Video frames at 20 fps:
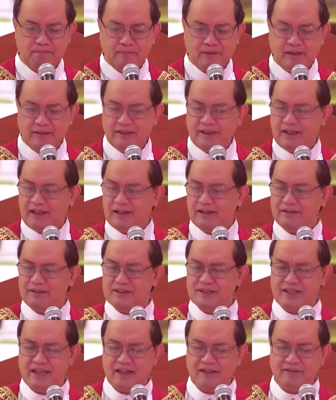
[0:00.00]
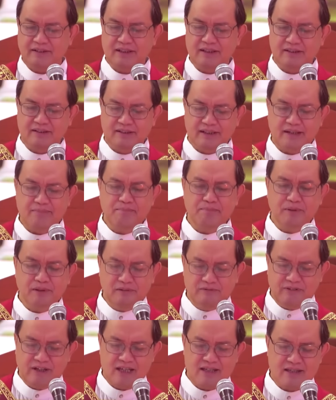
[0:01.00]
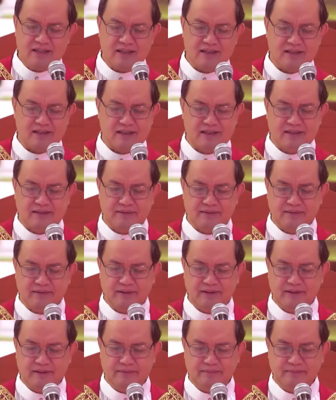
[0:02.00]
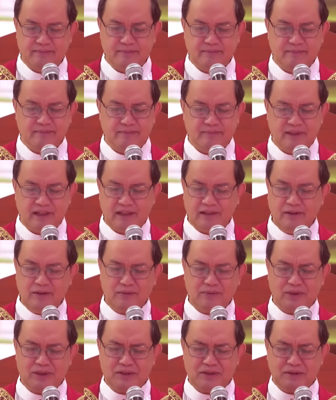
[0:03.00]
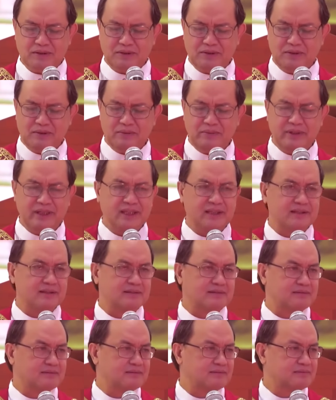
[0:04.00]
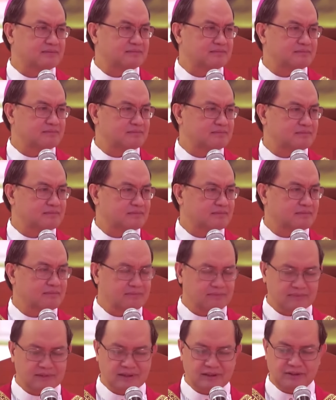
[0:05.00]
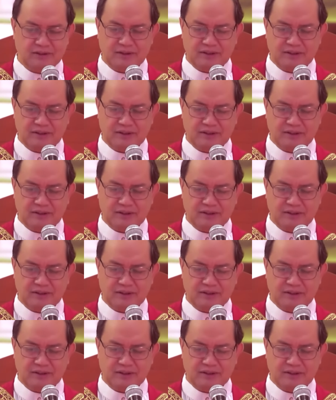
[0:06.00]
They are the sacred temple vessels. And look what you're doing. You're